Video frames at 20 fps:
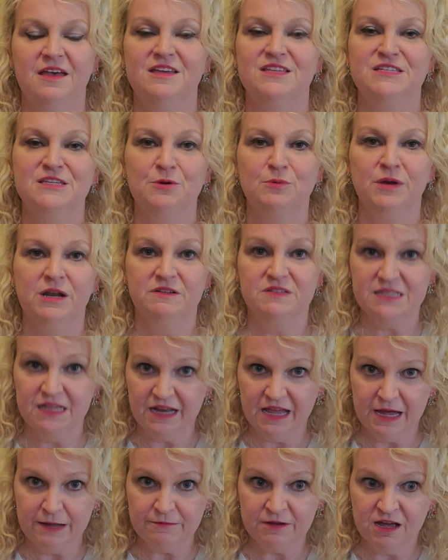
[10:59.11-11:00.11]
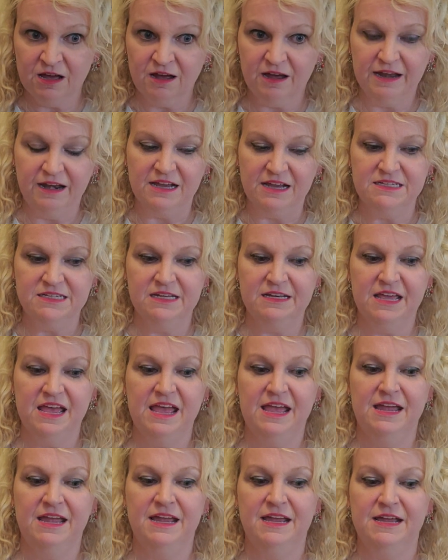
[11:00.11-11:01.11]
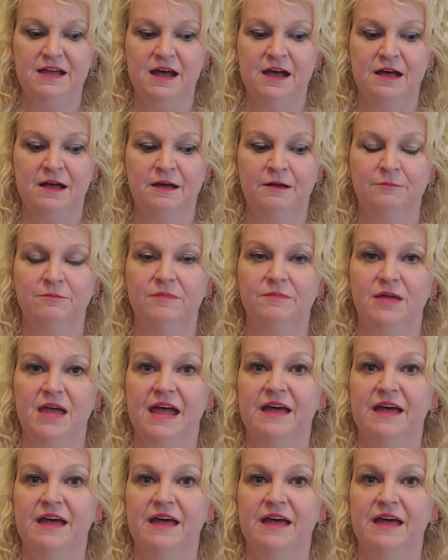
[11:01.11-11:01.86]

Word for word: So when I was at Epcot, I did a um,